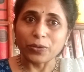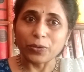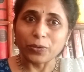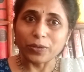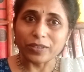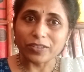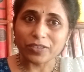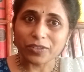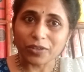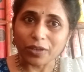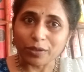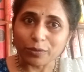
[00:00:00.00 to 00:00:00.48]

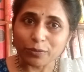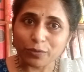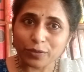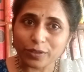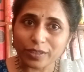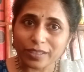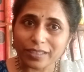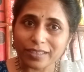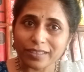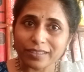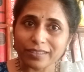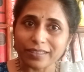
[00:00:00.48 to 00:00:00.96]
who is
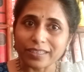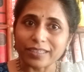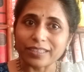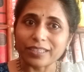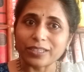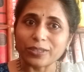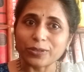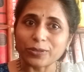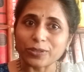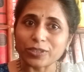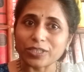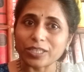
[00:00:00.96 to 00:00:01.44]
confident
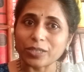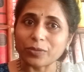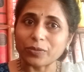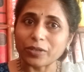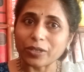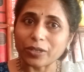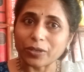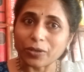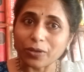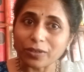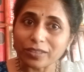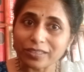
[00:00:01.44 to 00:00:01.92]
that he or she
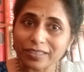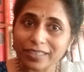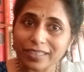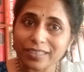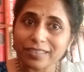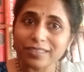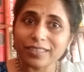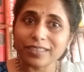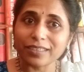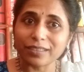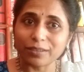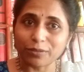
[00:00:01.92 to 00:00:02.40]
will not
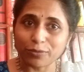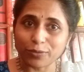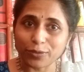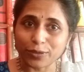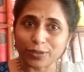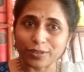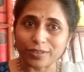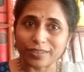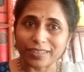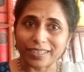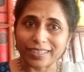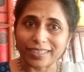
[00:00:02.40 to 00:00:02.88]
get taken
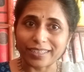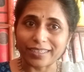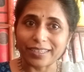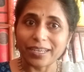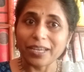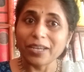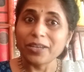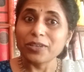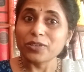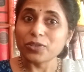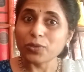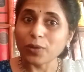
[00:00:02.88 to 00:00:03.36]
for a
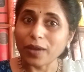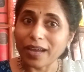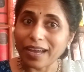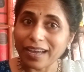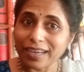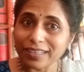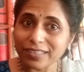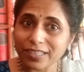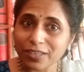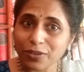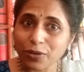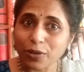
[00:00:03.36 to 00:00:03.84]
ride. So
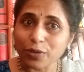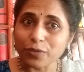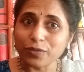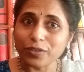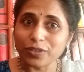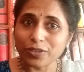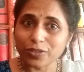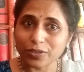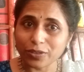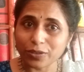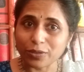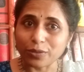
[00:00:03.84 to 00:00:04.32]
as an
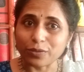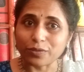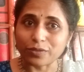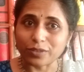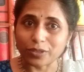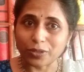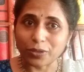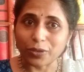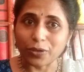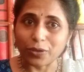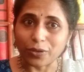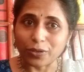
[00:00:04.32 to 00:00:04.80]
officer of
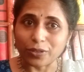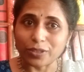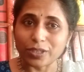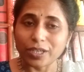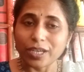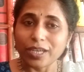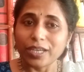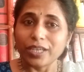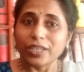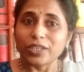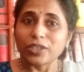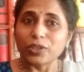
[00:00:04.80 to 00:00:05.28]
the court,
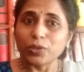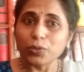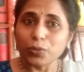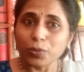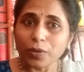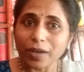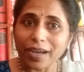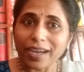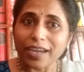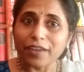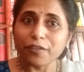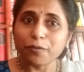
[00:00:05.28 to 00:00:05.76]

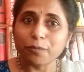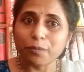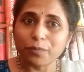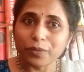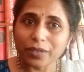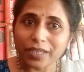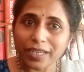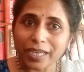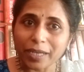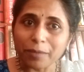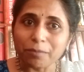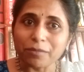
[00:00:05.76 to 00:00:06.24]
you have
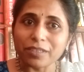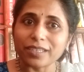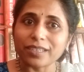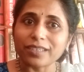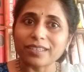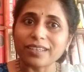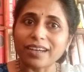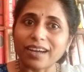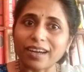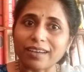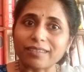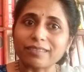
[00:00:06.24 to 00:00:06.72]

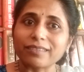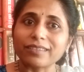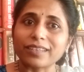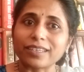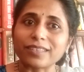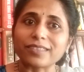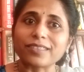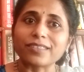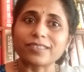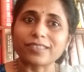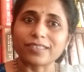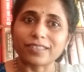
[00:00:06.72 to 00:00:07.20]
preempted
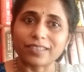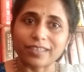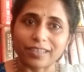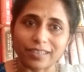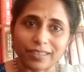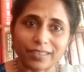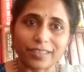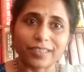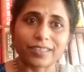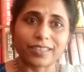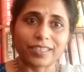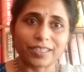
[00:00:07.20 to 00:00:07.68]
unnecessary
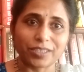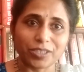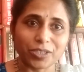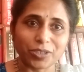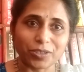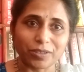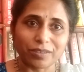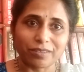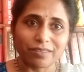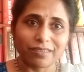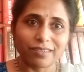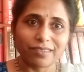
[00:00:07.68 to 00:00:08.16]

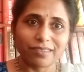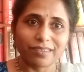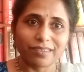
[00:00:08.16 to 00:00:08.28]
litigation.